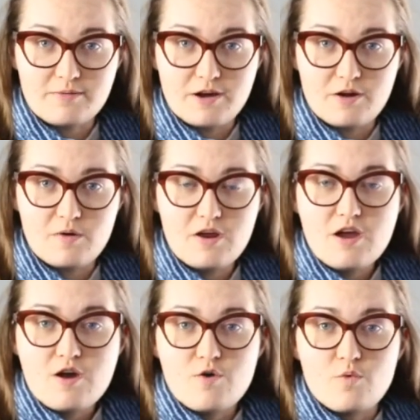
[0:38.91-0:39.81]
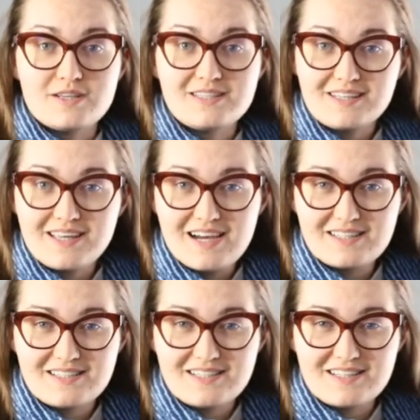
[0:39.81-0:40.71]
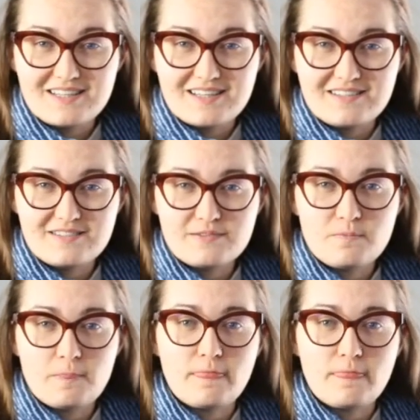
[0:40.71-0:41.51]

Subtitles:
about what celiac disease is,